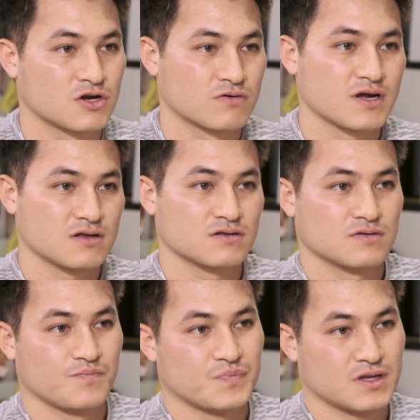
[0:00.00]
create
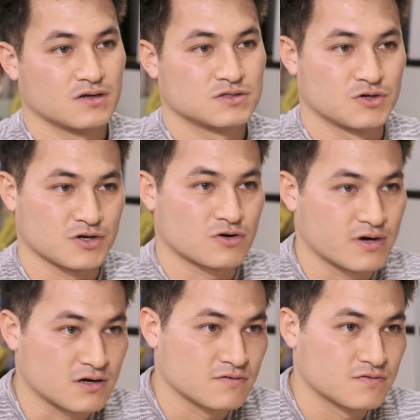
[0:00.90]
Tokyo
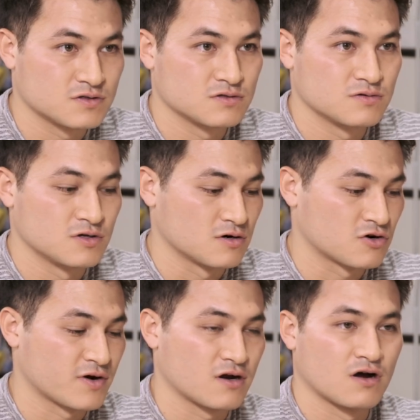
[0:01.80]
Creative,
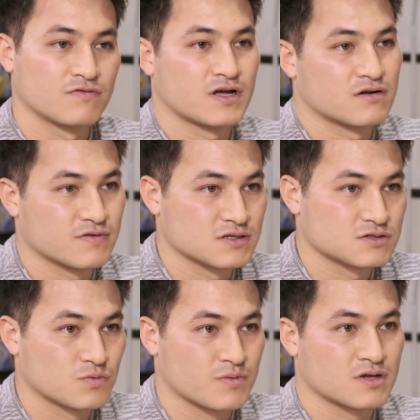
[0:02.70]
create offline
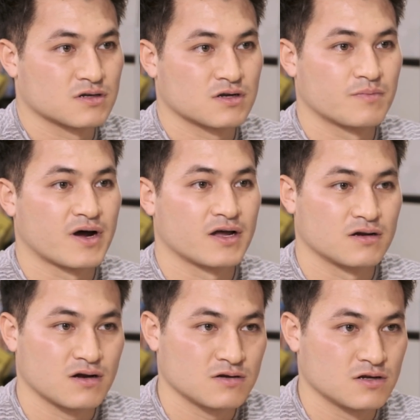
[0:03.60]
events where we can
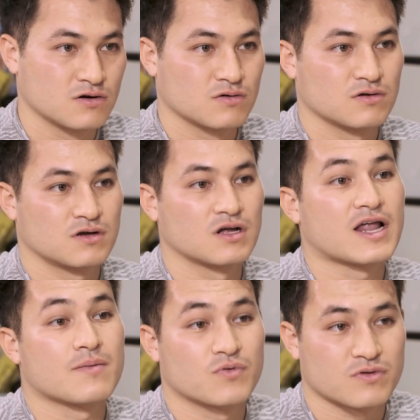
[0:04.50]
combine,
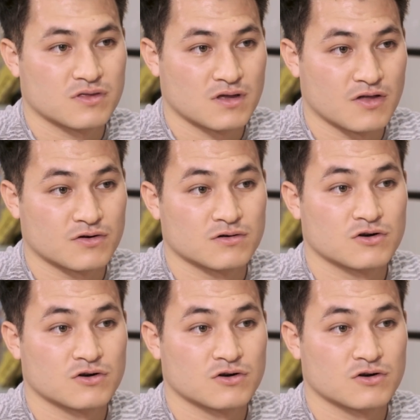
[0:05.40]
collaborate with other